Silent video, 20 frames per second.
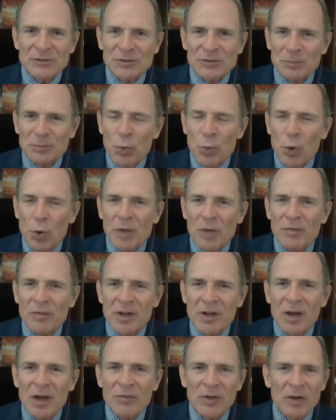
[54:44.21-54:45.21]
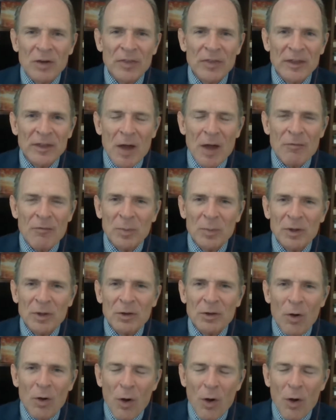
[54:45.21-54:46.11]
supportive enough of the government,